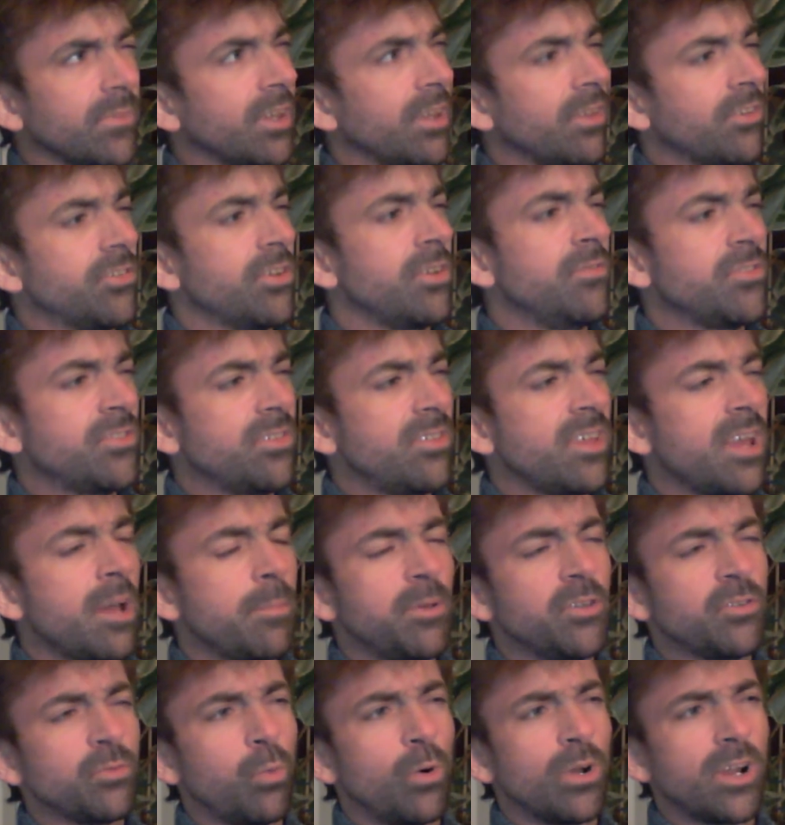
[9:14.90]
Servants of the
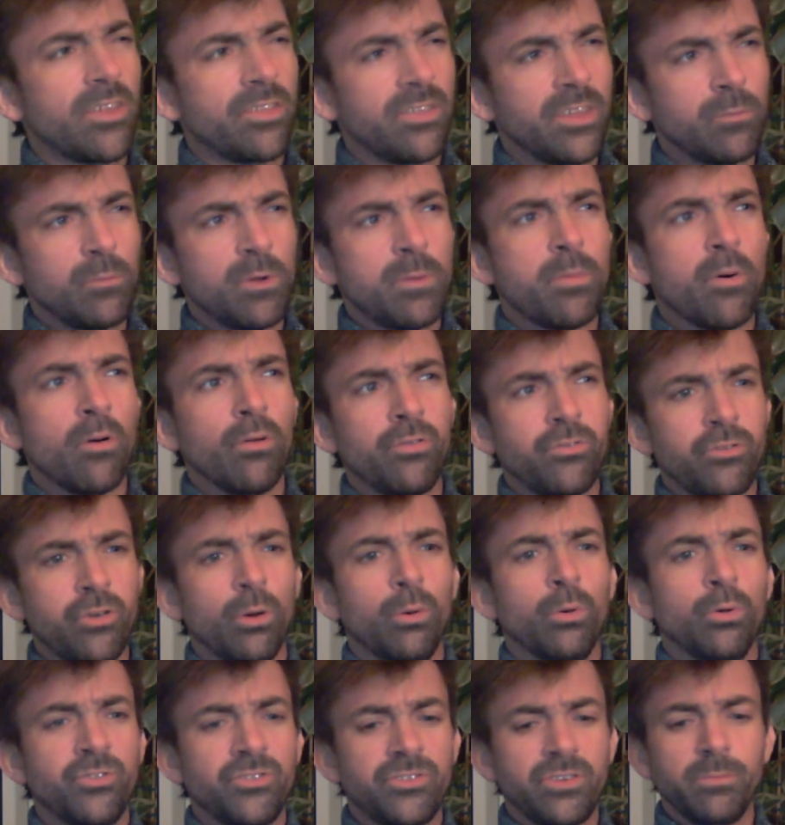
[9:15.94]
Abyss one, I think we both
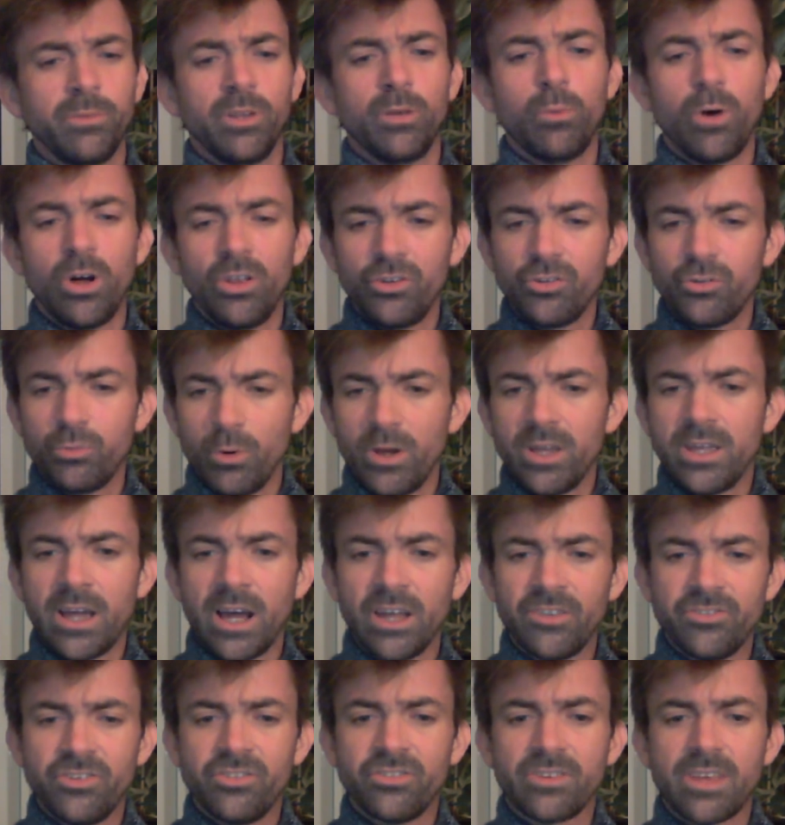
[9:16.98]
chose similar ones where you
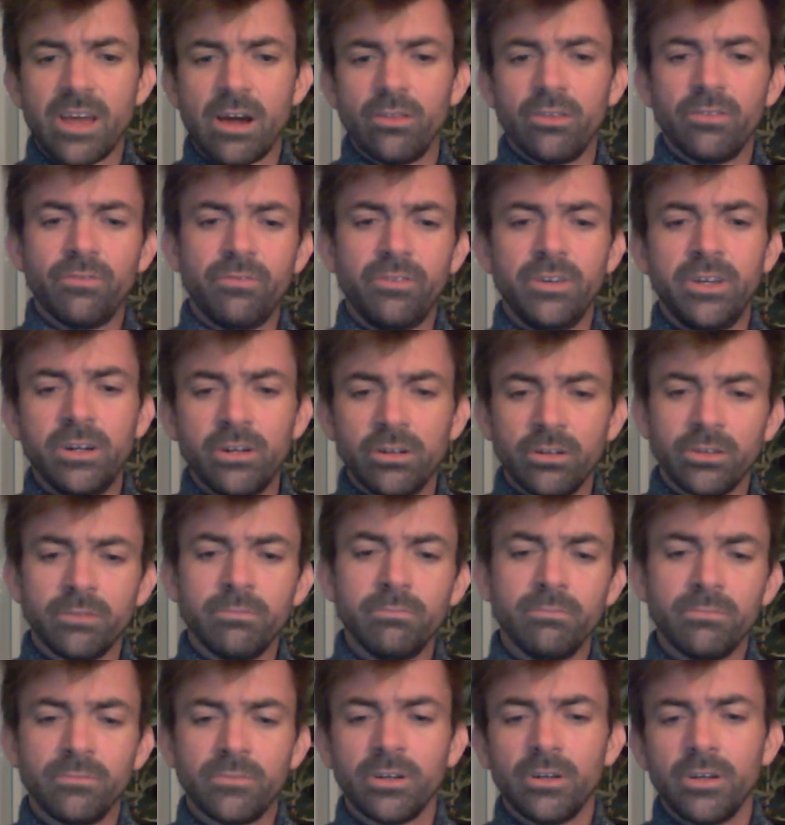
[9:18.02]
had to scout the field
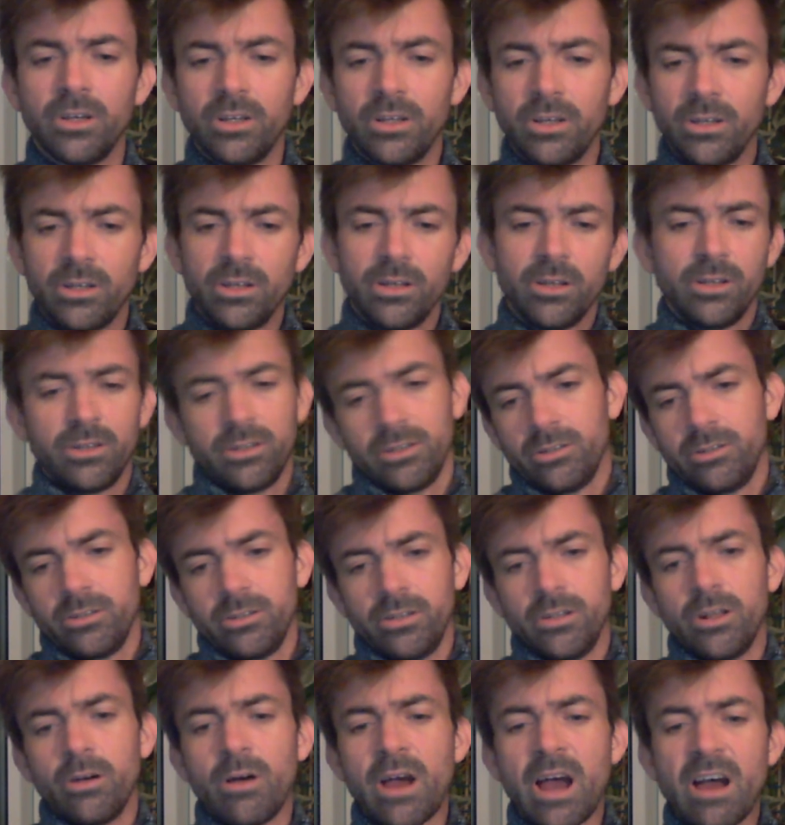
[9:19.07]
and
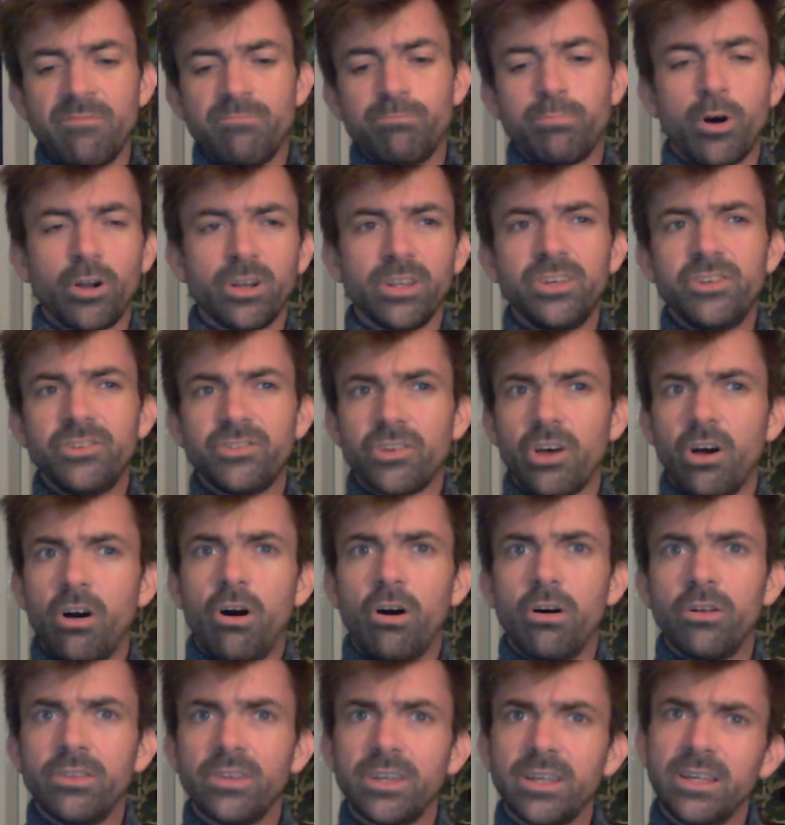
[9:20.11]
have bodies
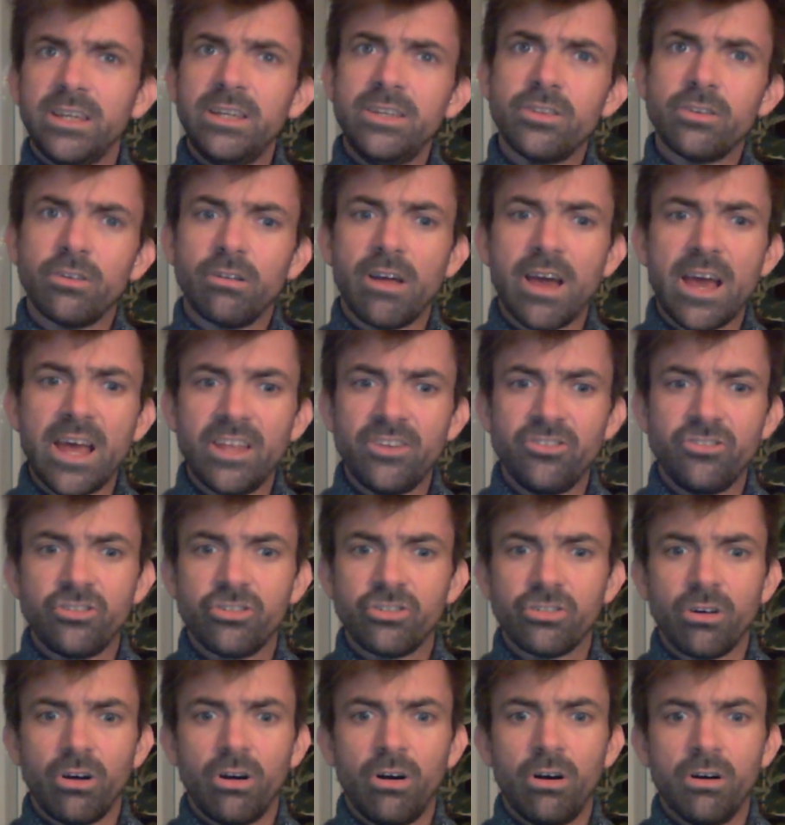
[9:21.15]
on either
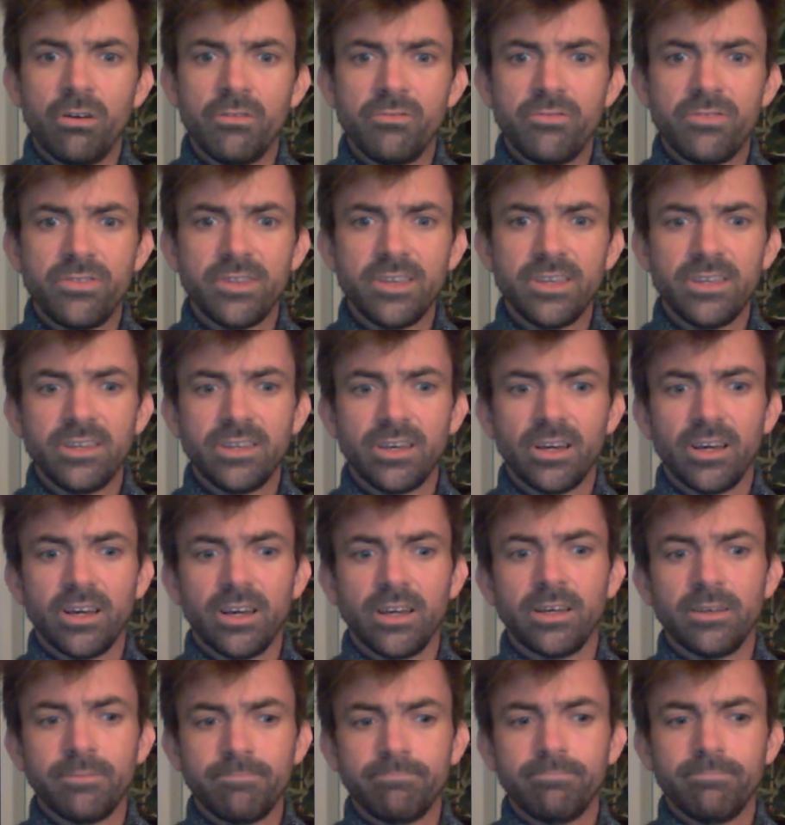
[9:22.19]
edge of
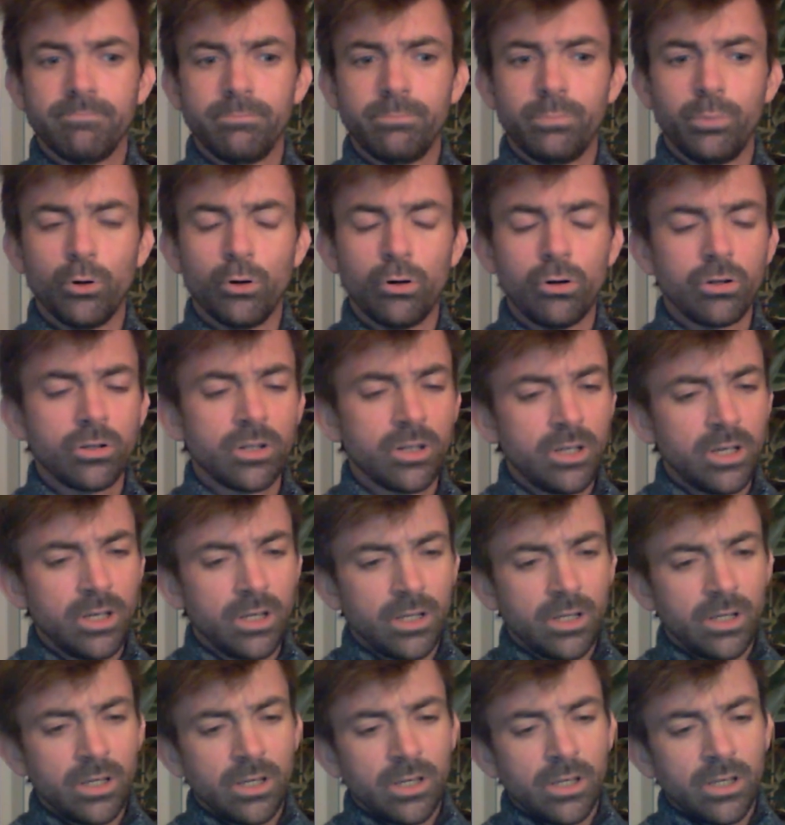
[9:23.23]
the board.
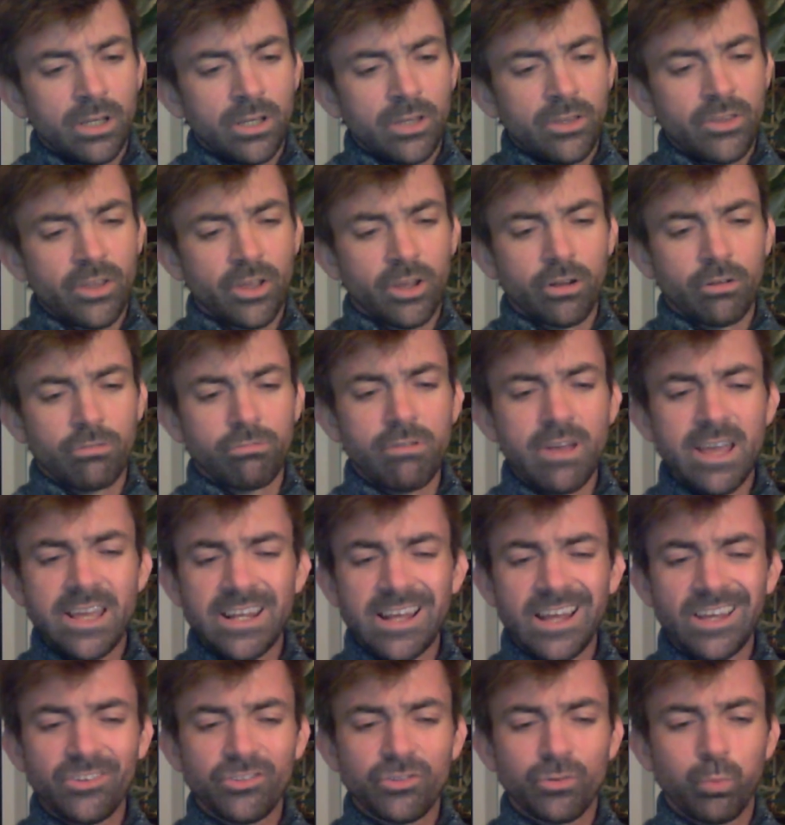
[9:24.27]
The Grey
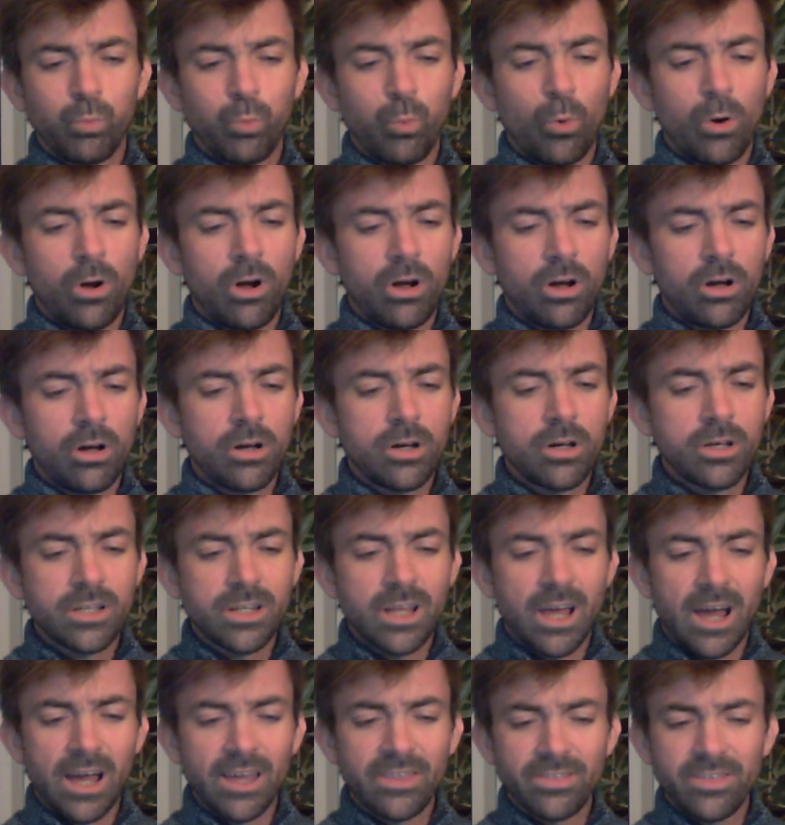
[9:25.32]
Knights
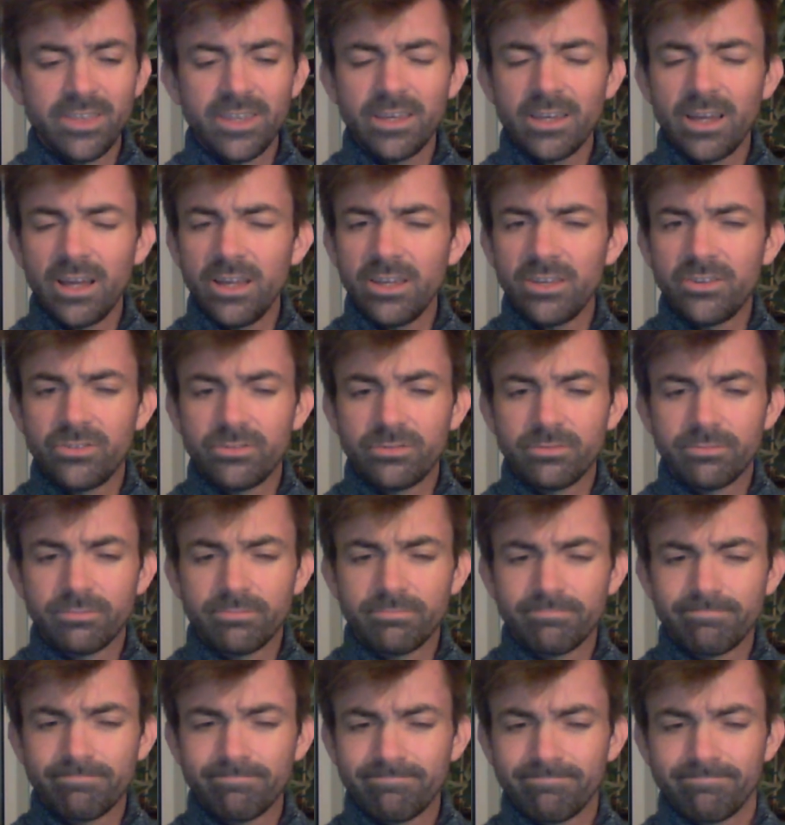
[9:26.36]
one, I think I
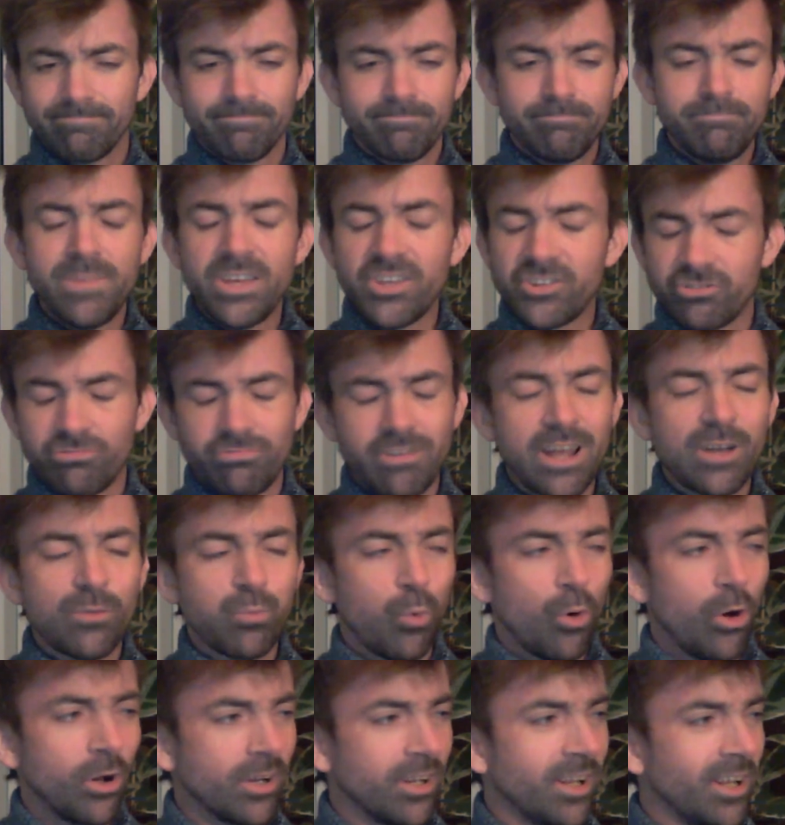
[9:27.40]
misread
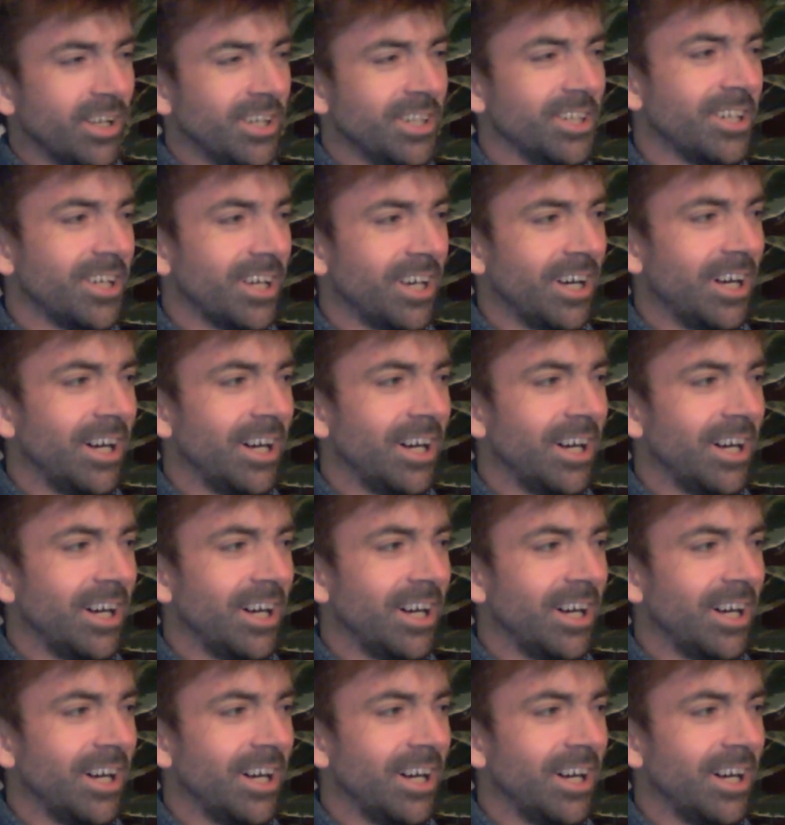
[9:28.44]
one and